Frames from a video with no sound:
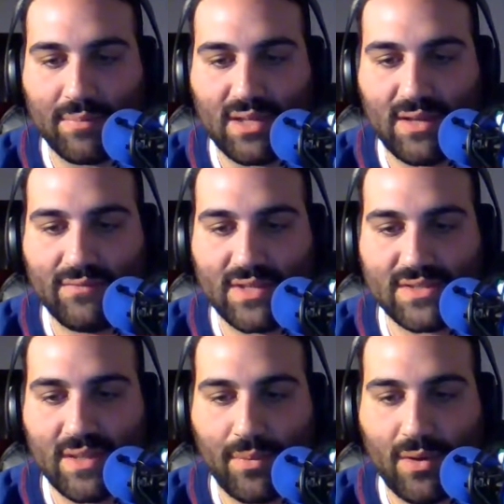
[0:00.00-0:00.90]
beloved
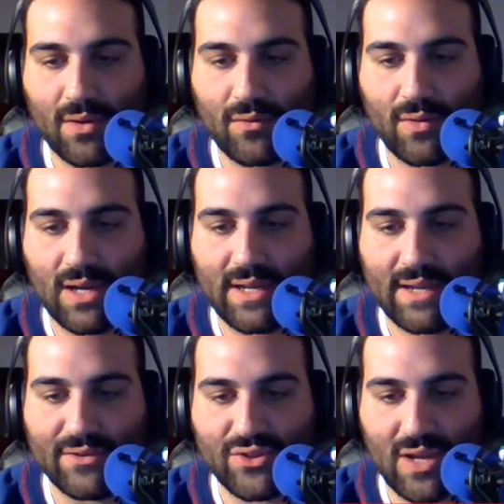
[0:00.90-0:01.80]
Disney Park ride
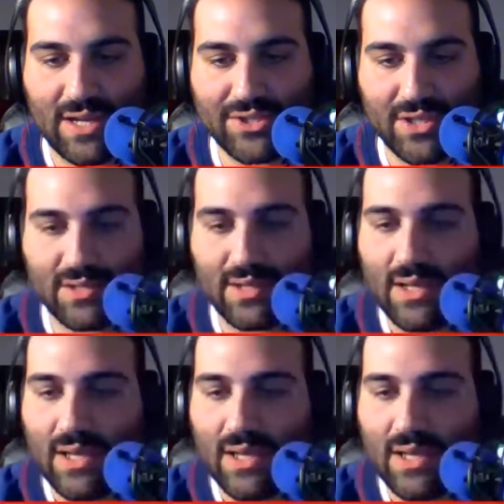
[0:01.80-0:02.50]
and attraction.